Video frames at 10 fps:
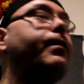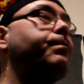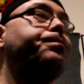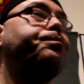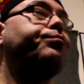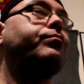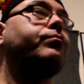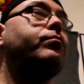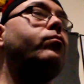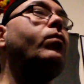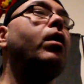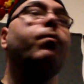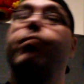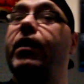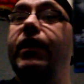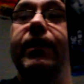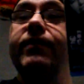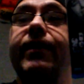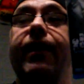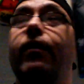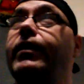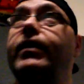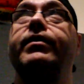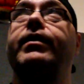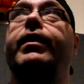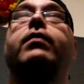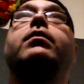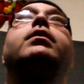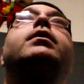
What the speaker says: it. But it is there. It is in there.